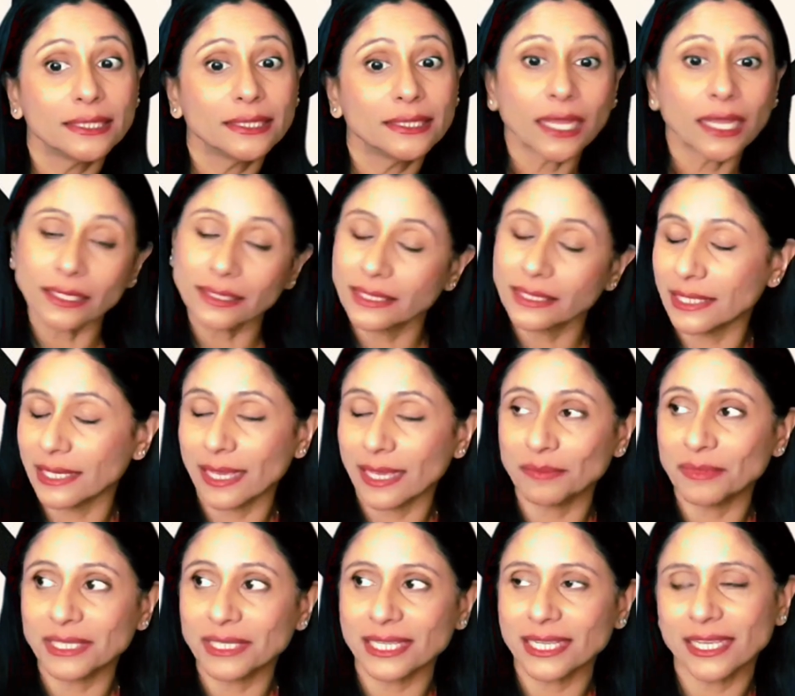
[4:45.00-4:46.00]
Not
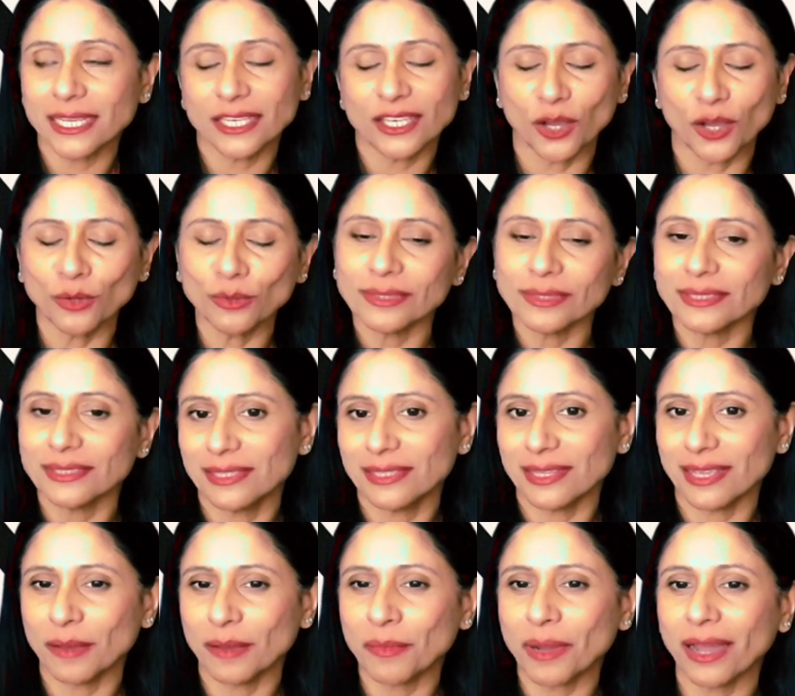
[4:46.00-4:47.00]
TMZ, no,
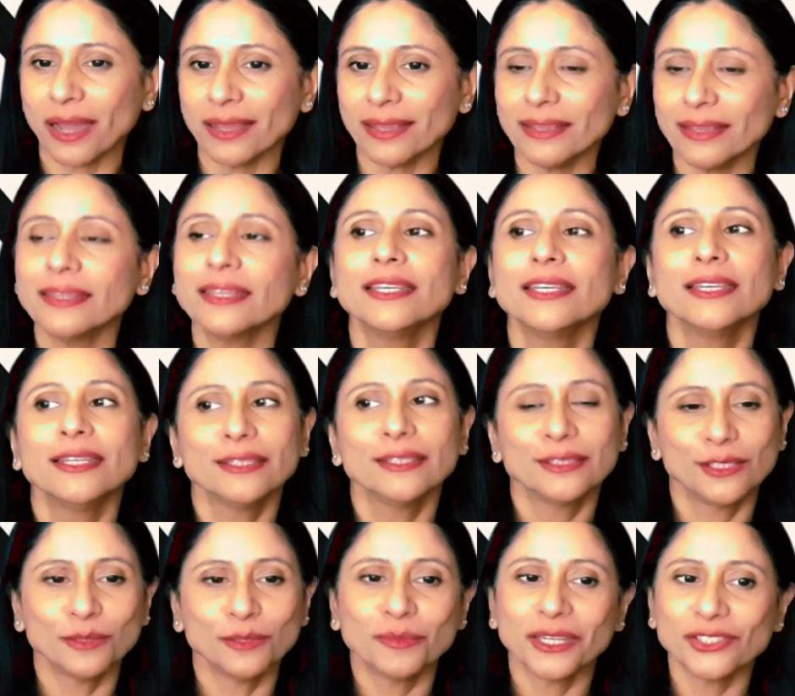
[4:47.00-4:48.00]
TMI.
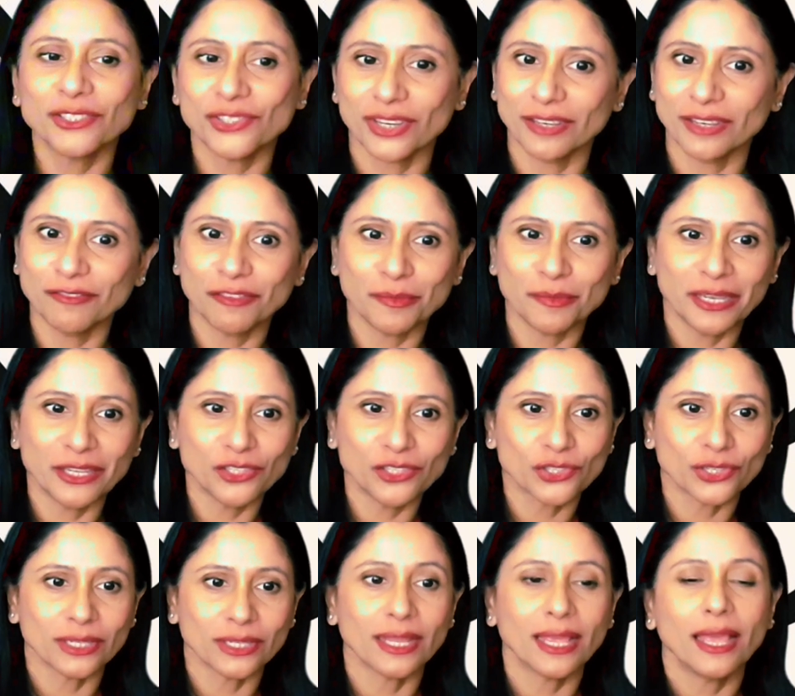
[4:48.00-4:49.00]
Too much
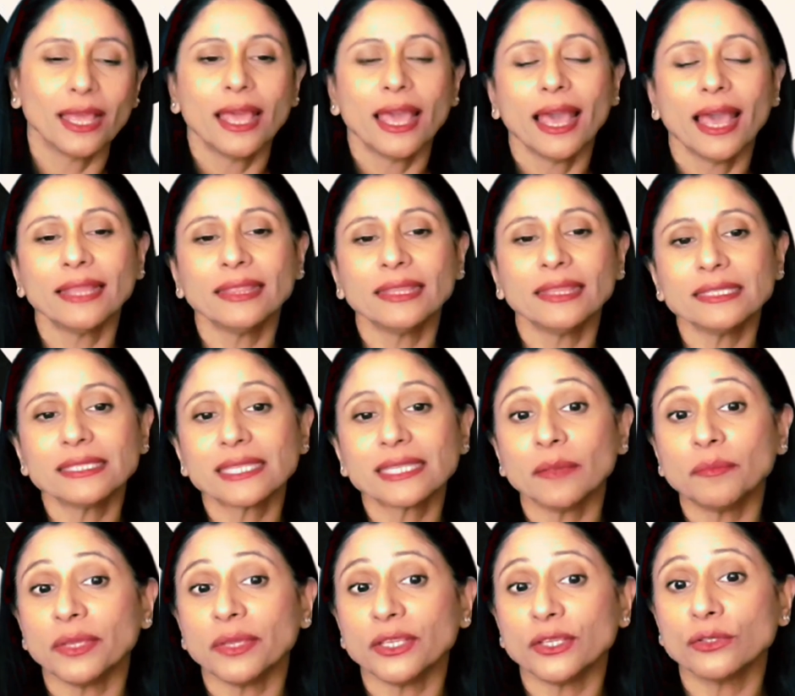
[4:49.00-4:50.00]
information. And this
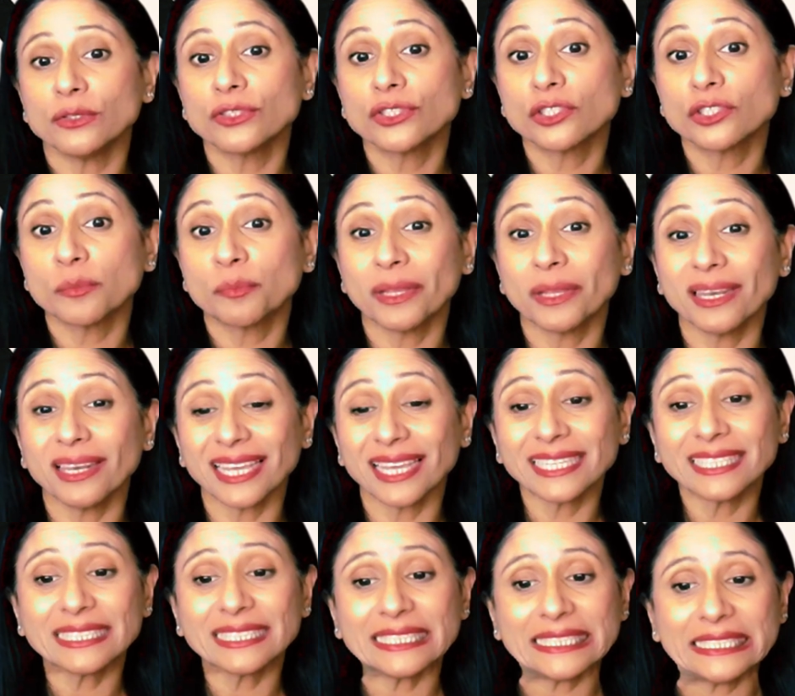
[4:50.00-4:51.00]
can be used to
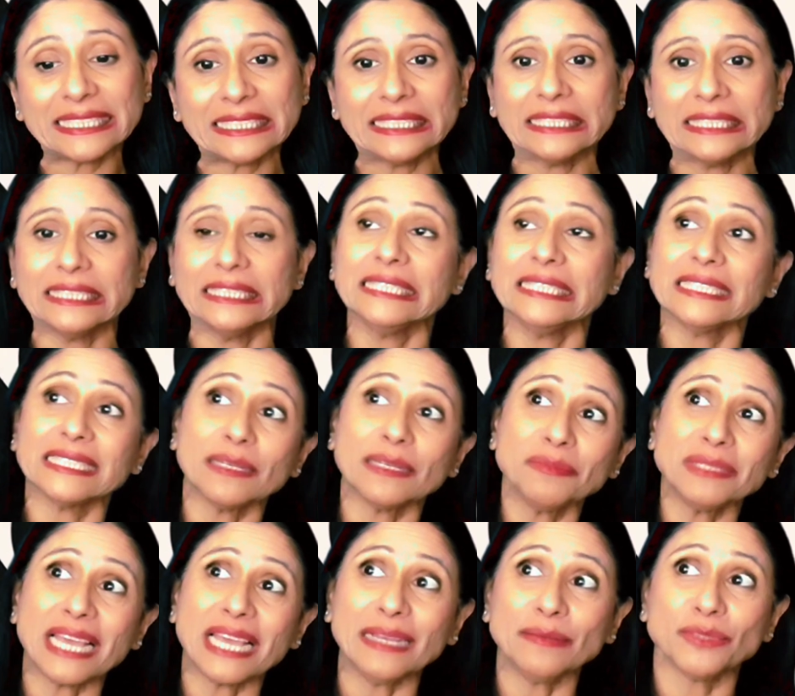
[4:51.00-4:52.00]
politely, and
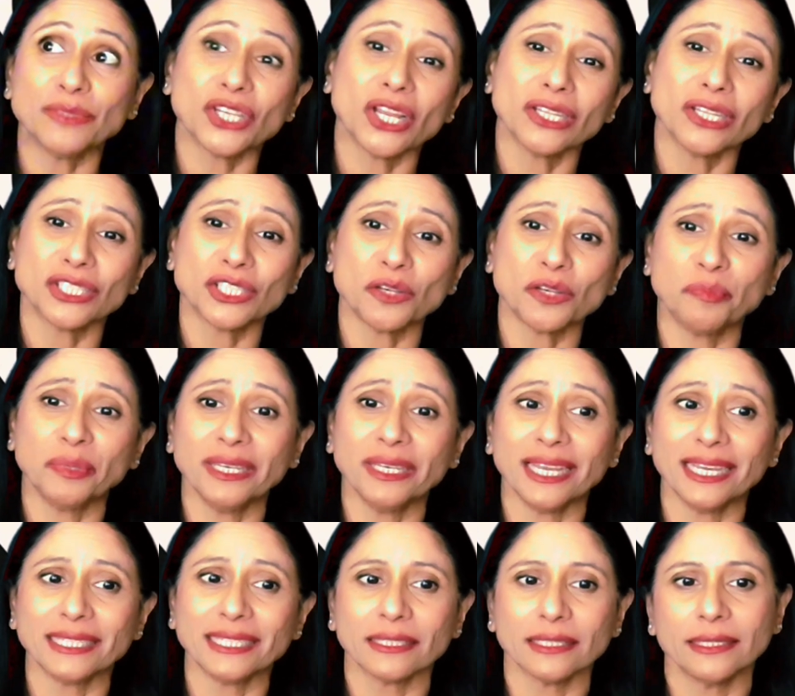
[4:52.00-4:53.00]
sometimes not so
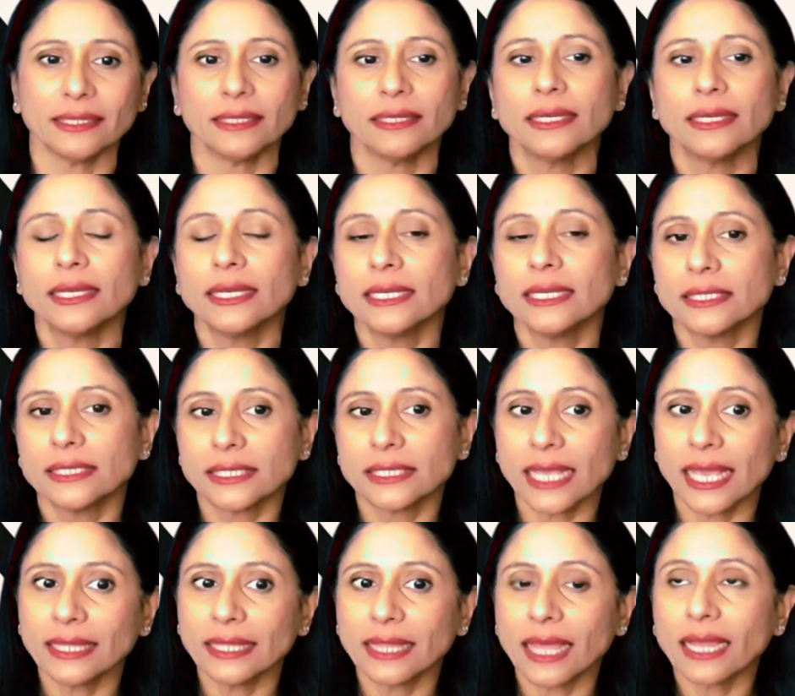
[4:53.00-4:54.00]
politely,
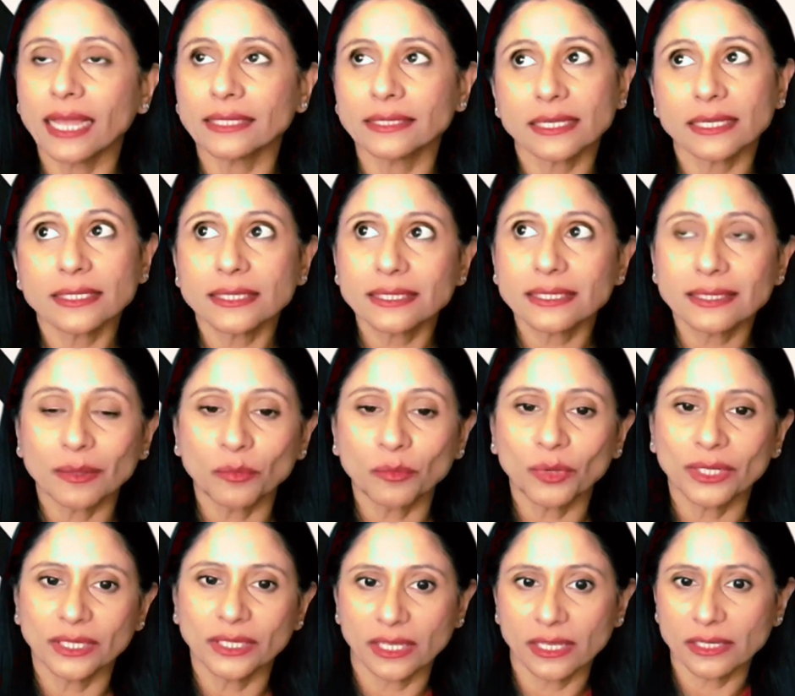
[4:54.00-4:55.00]
say that
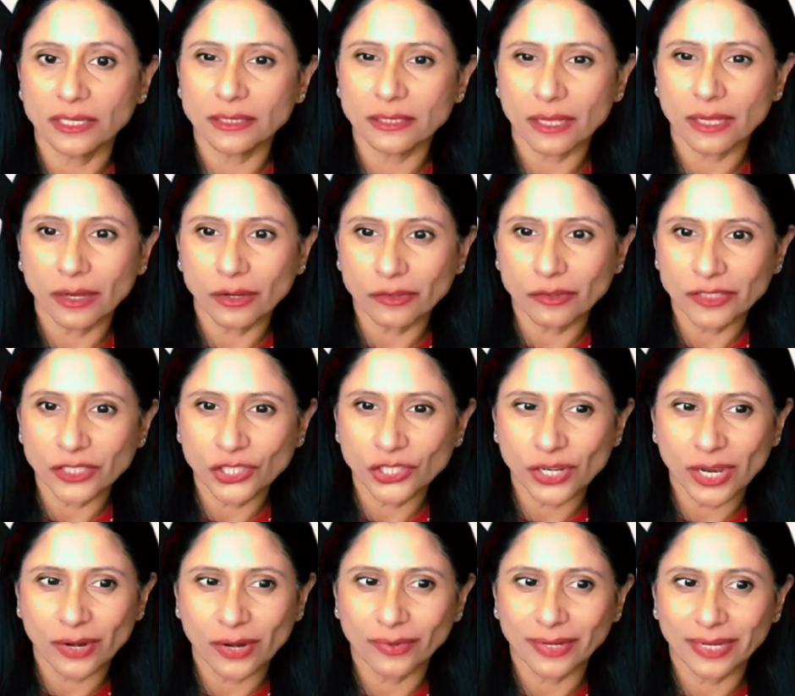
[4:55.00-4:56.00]
someone is
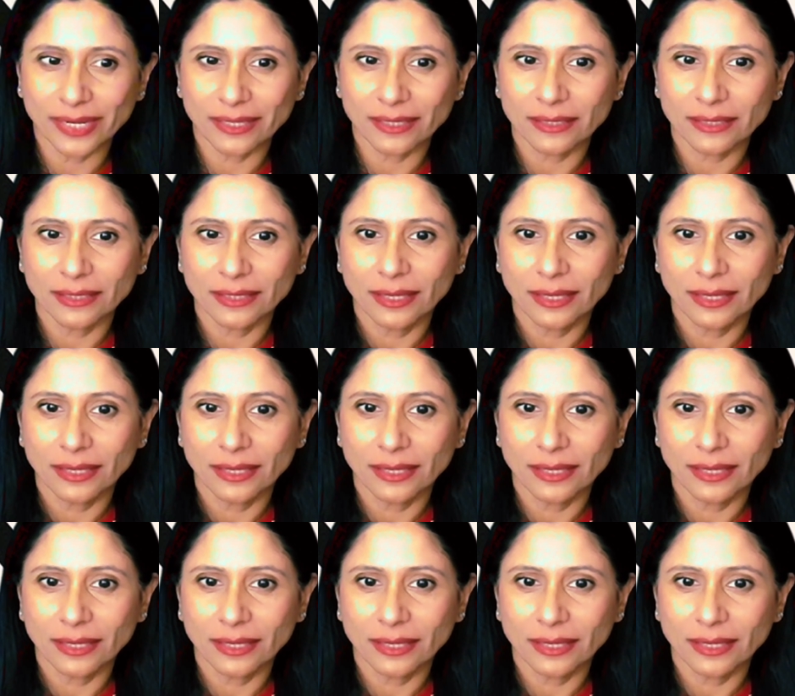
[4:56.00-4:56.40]
oversharing.